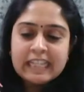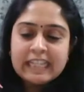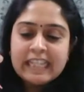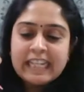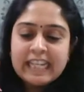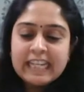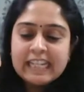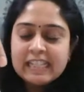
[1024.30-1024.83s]

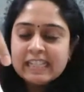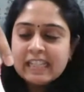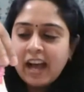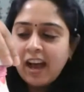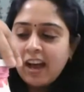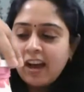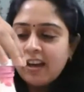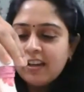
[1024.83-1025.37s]
These
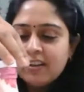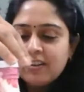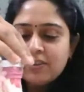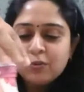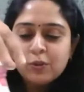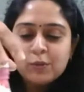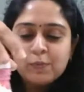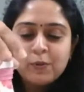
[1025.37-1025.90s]

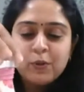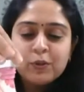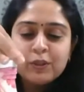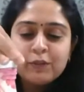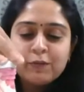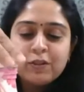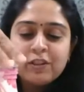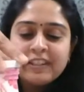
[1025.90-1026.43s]
are those
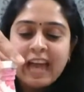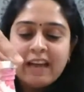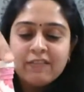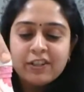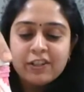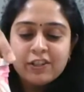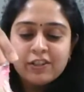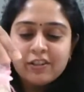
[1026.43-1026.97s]
beautiful
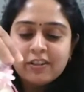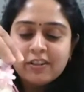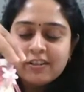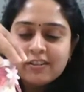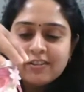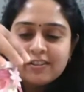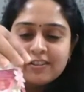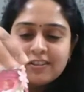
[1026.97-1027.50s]

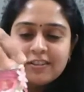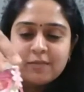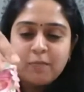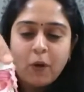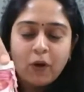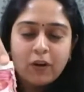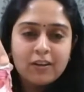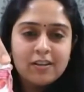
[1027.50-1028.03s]
Caventor
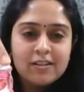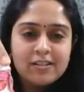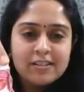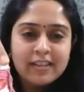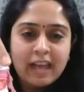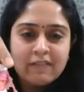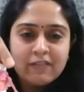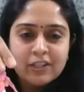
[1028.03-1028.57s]
bottles,
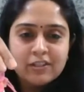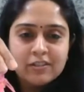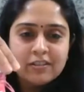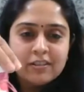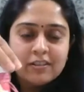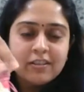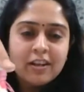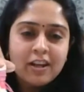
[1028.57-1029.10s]

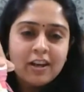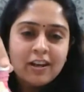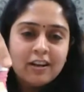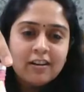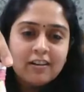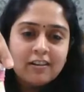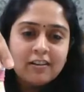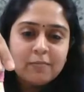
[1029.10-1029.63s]
Caventor
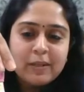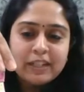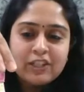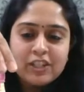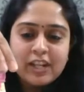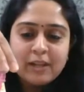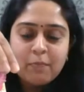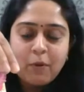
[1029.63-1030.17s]

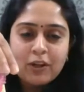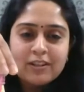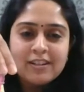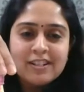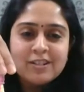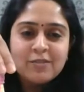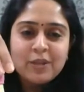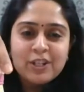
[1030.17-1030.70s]
milkshake
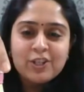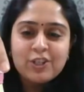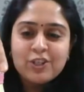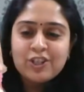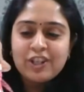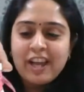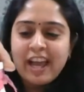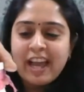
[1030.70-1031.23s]
bottles,
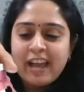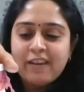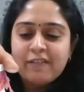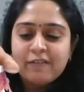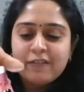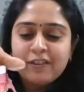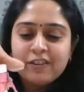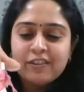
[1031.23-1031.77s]
which I
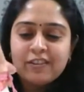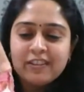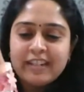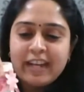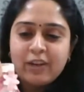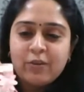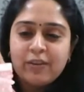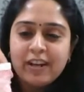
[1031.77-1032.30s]
have
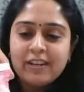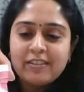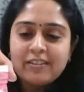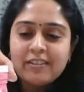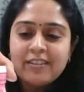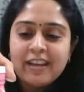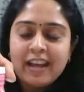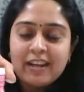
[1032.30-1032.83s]

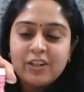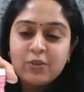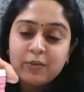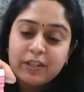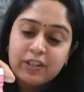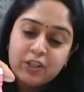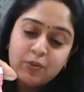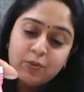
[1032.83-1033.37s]
decorated, and you
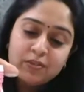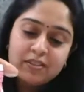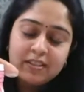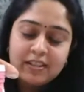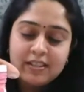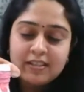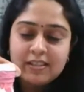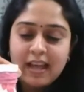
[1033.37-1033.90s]
can use these